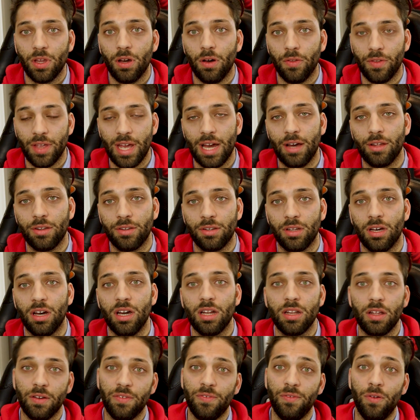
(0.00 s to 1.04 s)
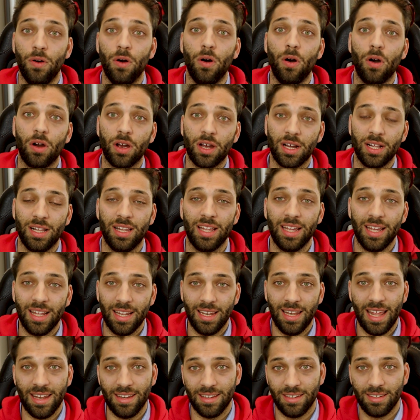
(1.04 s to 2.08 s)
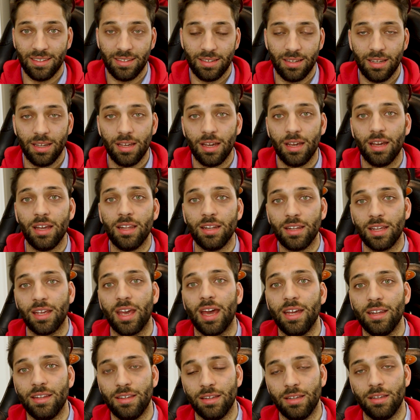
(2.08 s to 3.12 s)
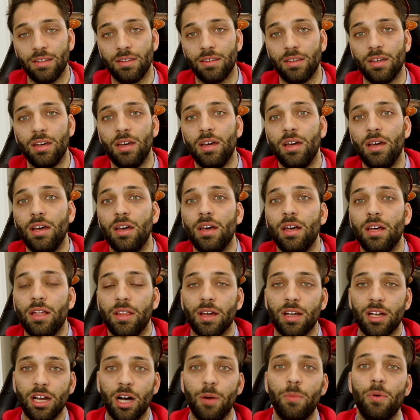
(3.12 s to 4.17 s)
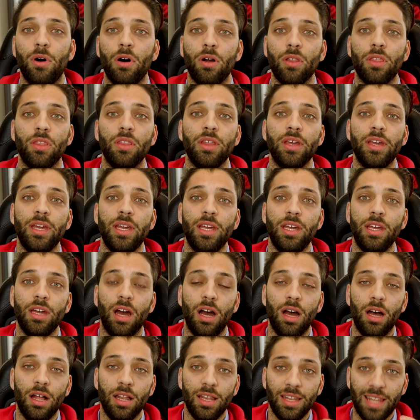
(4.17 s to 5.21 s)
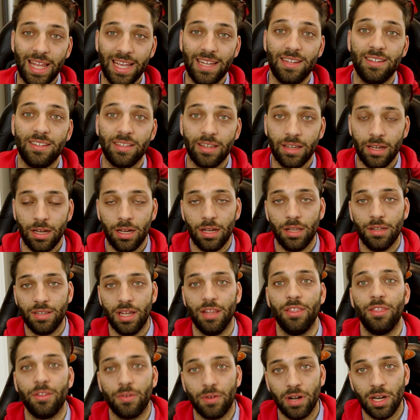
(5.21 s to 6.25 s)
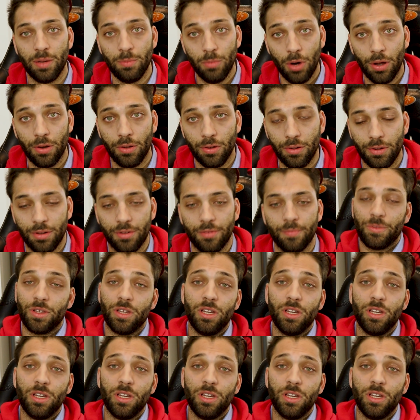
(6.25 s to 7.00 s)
on the outside for clear lens indicators that come on the later Z3 models.